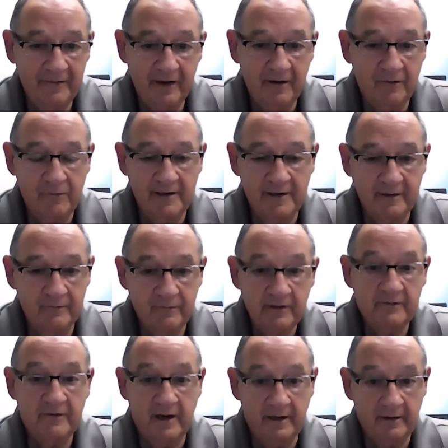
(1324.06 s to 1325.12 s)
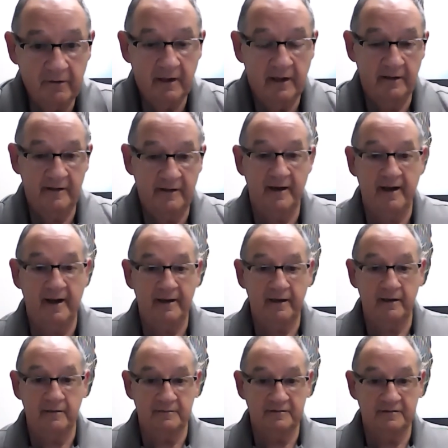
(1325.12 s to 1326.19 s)
all want to get rid of their anger. And then I
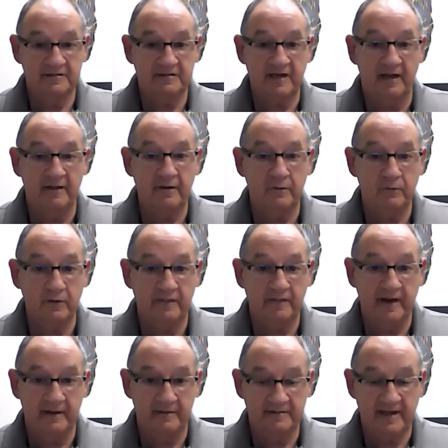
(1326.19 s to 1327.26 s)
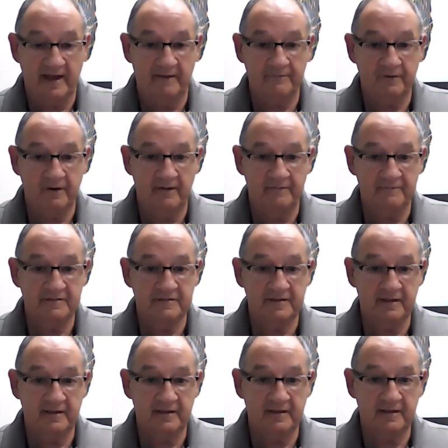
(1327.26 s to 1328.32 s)
can stand there with that after
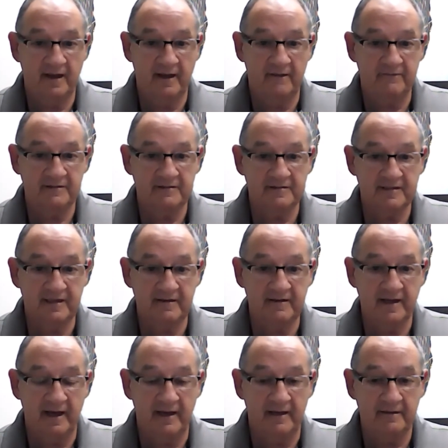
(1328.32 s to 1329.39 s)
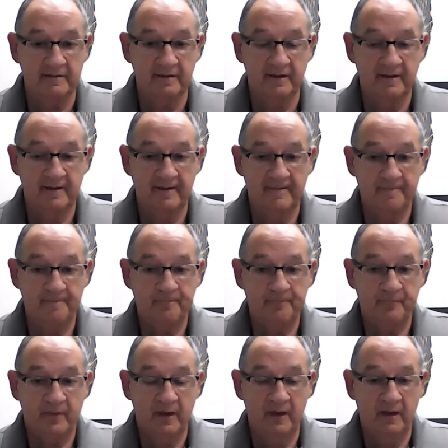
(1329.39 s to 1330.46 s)
having said that,
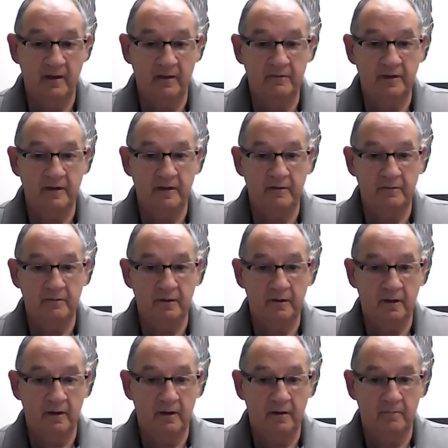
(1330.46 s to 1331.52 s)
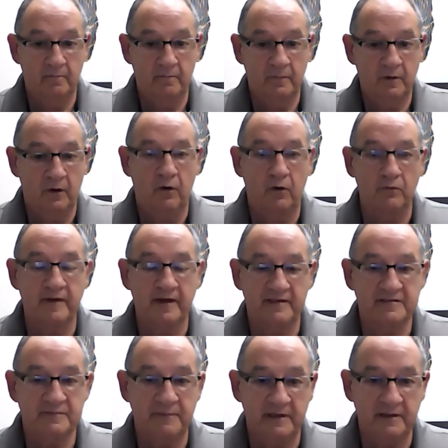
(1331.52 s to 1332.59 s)
and then hold that
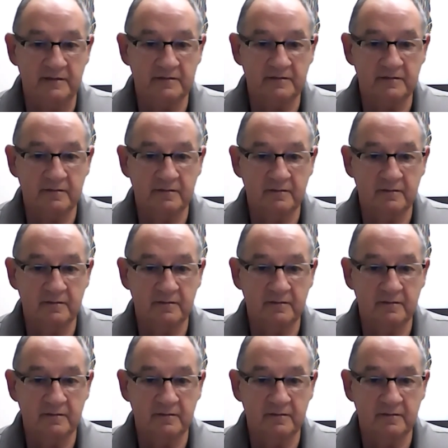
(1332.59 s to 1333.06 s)
space